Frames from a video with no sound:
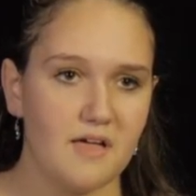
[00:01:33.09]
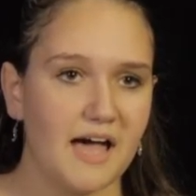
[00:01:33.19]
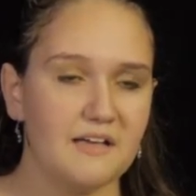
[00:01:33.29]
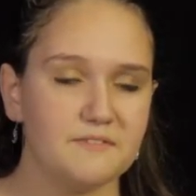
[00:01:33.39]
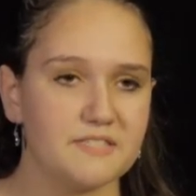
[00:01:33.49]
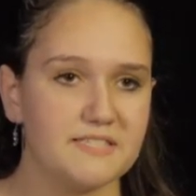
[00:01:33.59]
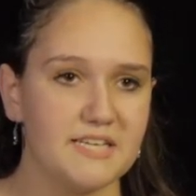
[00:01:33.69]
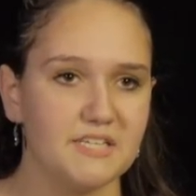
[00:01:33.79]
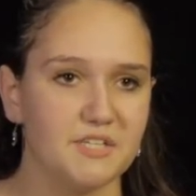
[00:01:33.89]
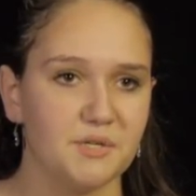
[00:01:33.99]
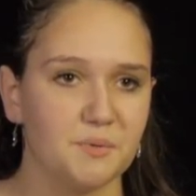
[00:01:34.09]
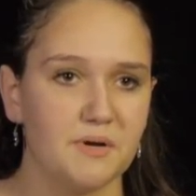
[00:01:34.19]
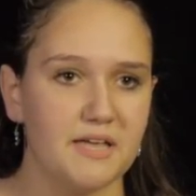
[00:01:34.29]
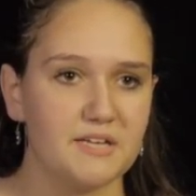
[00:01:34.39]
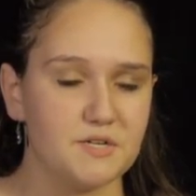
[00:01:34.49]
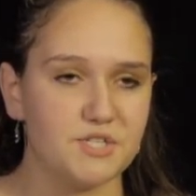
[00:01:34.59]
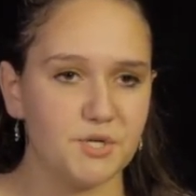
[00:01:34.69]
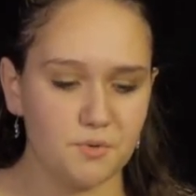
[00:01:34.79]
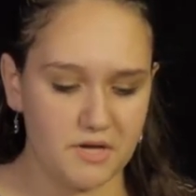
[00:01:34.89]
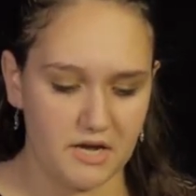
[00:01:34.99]
I haven't seen you in
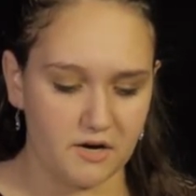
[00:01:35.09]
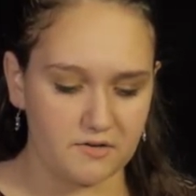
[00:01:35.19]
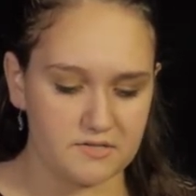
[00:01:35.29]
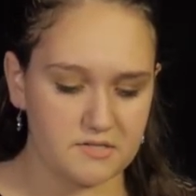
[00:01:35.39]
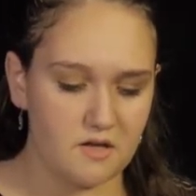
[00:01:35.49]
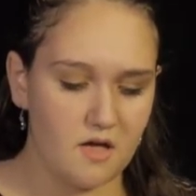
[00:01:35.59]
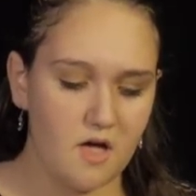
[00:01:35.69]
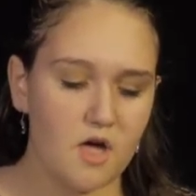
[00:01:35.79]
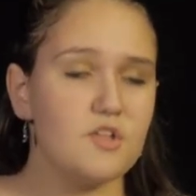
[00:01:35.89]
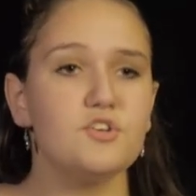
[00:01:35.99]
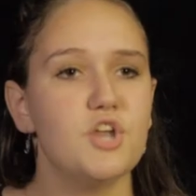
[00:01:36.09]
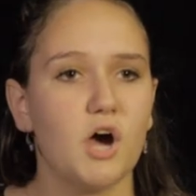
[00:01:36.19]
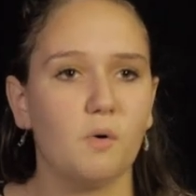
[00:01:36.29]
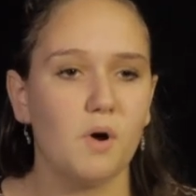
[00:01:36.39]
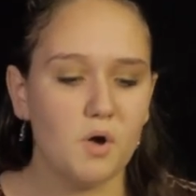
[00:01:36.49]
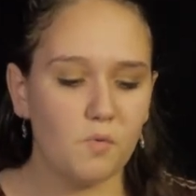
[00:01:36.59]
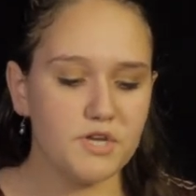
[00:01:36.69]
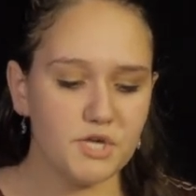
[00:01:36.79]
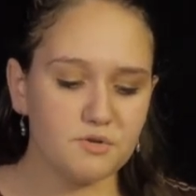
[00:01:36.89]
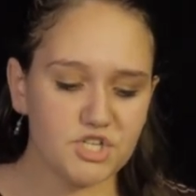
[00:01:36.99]
two years. That was your choice. No,
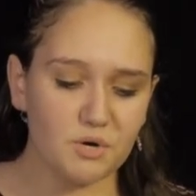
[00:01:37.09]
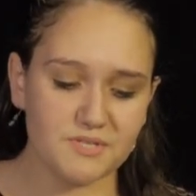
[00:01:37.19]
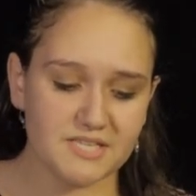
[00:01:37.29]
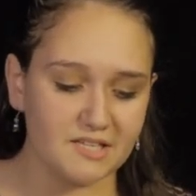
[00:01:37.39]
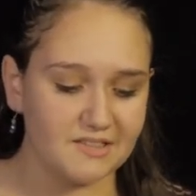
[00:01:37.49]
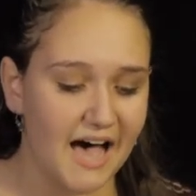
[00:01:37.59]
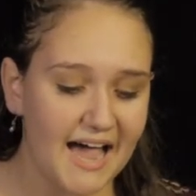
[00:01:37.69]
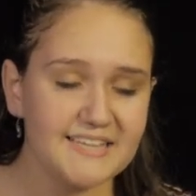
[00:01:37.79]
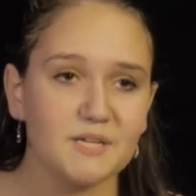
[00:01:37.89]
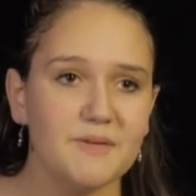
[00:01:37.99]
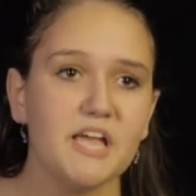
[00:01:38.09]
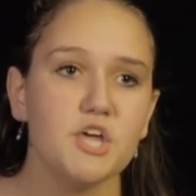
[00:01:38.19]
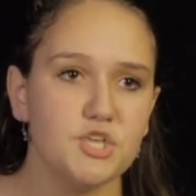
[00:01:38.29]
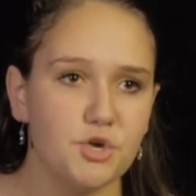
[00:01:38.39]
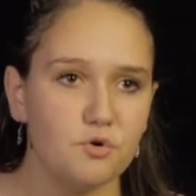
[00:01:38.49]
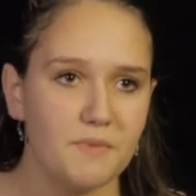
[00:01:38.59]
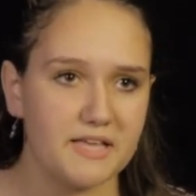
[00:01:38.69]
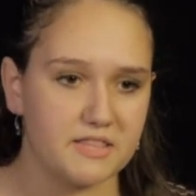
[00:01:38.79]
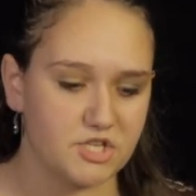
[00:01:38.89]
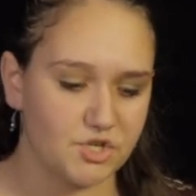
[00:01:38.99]
when you chose to lie to me, you
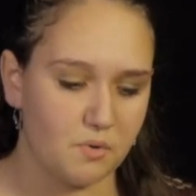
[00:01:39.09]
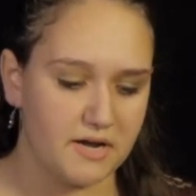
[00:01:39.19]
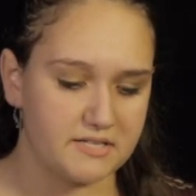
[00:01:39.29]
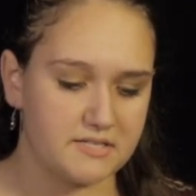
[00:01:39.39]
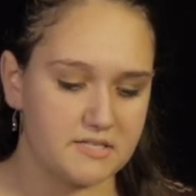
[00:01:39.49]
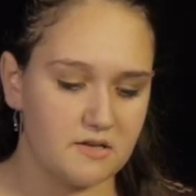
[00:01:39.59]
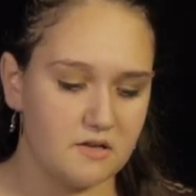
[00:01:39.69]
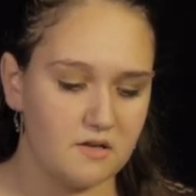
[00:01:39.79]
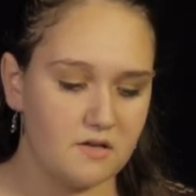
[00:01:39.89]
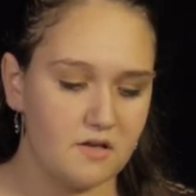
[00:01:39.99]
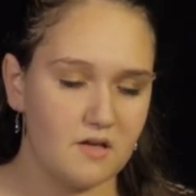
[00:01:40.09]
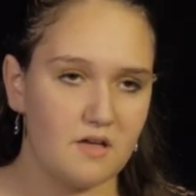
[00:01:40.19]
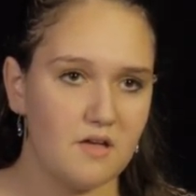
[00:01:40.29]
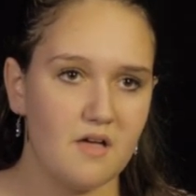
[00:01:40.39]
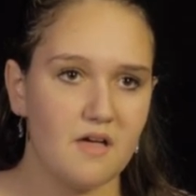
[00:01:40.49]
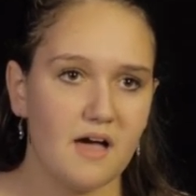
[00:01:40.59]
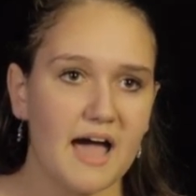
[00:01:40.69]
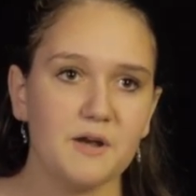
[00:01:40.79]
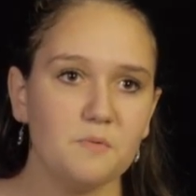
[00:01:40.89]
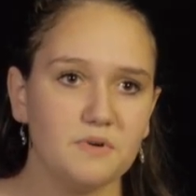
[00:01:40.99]
made the choice.
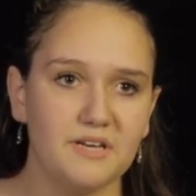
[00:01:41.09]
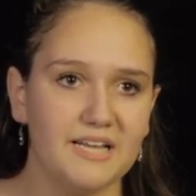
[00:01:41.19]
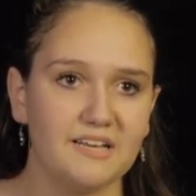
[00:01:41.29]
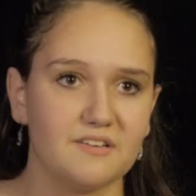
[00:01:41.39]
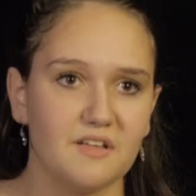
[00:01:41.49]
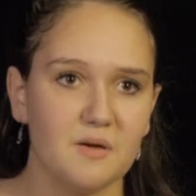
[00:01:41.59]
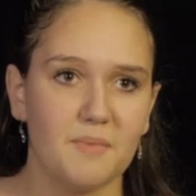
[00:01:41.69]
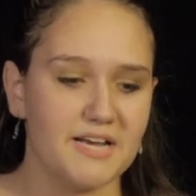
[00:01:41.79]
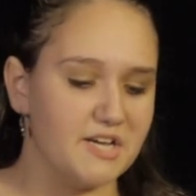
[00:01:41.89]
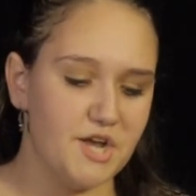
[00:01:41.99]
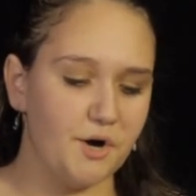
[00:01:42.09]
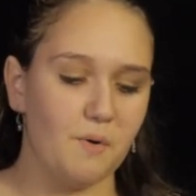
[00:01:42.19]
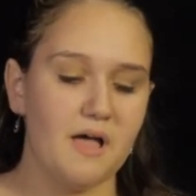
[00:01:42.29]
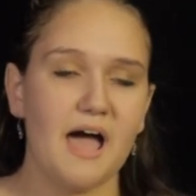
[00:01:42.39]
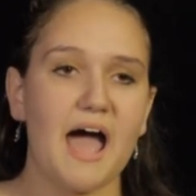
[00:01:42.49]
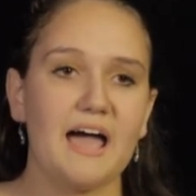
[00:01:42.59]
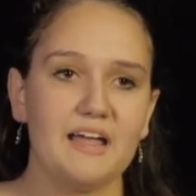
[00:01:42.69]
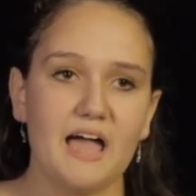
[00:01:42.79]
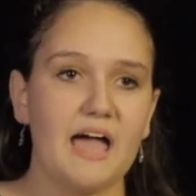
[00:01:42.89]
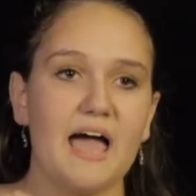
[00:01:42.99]
I don't need money. No,
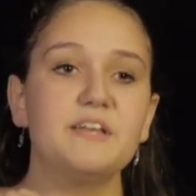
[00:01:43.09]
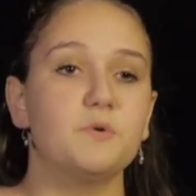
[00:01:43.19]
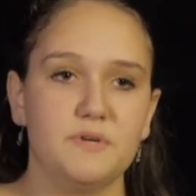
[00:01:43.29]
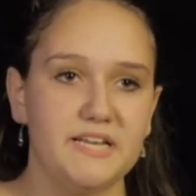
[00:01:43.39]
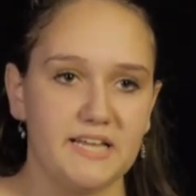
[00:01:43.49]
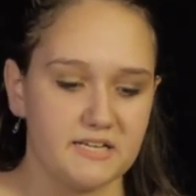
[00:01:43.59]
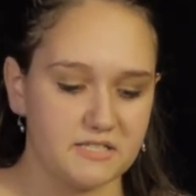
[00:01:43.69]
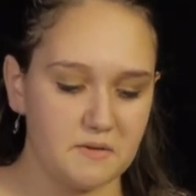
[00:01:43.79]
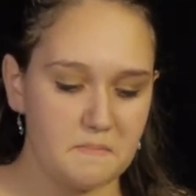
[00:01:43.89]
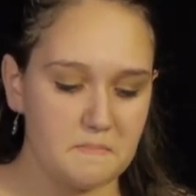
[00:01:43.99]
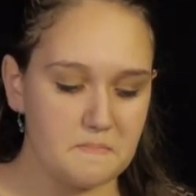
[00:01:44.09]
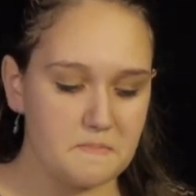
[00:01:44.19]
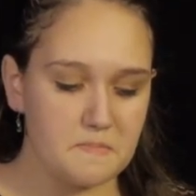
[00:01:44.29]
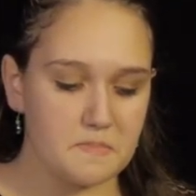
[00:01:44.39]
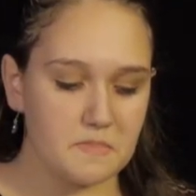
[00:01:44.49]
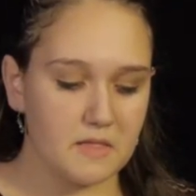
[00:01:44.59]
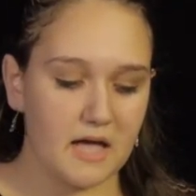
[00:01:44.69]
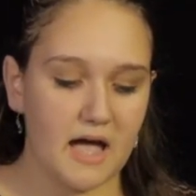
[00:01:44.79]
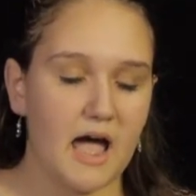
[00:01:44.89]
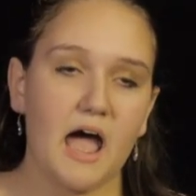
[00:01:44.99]
I, I don't need it.
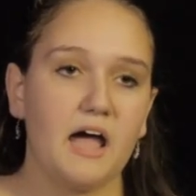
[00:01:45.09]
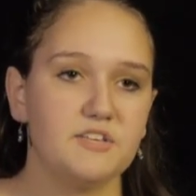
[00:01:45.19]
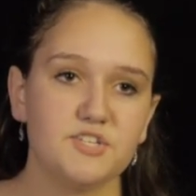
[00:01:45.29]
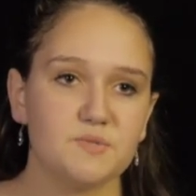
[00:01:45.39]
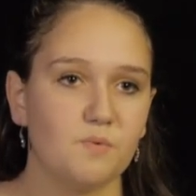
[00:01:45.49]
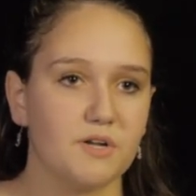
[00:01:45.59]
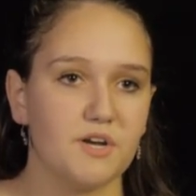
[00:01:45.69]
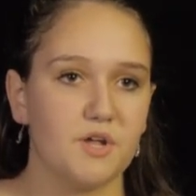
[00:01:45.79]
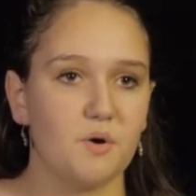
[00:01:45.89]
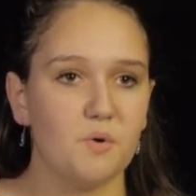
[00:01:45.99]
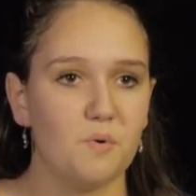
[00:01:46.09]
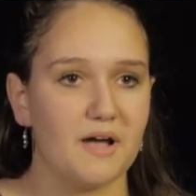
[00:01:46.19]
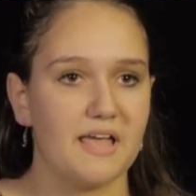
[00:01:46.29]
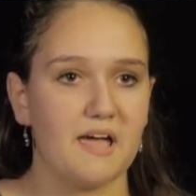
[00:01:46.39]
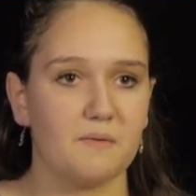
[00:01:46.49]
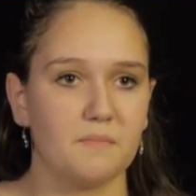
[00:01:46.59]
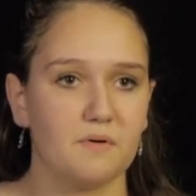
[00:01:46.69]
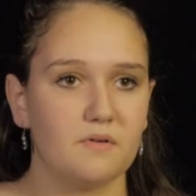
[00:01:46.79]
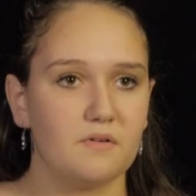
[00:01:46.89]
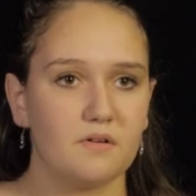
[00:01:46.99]
I just want to know who I am,
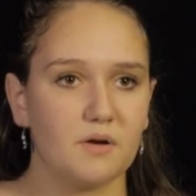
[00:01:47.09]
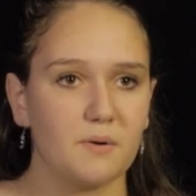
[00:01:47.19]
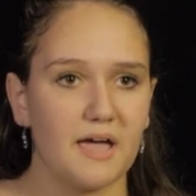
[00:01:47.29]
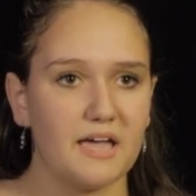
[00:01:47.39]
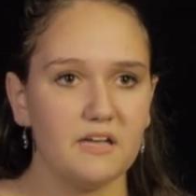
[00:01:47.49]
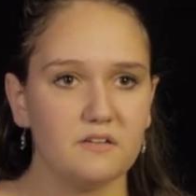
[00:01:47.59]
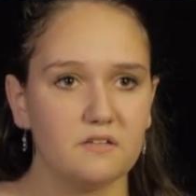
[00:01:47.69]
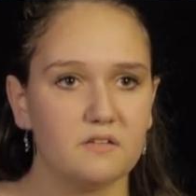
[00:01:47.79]
okay?